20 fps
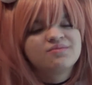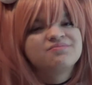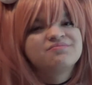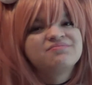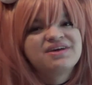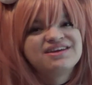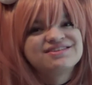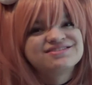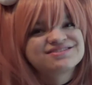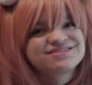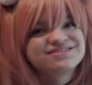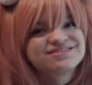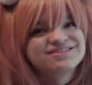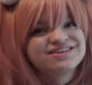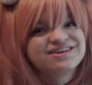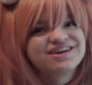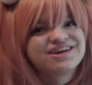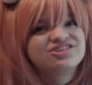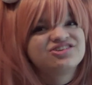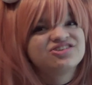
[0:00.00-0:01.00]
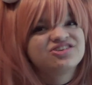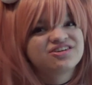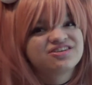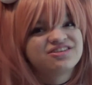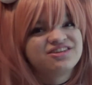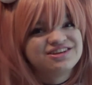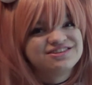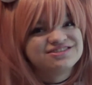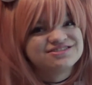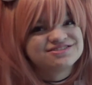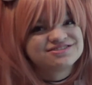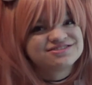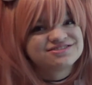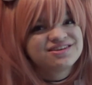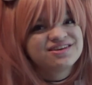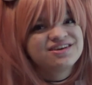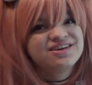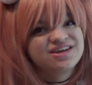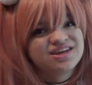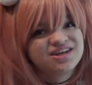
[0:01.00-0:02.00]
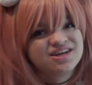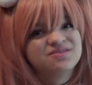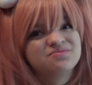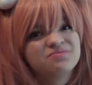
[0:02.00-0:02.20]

basically I took things in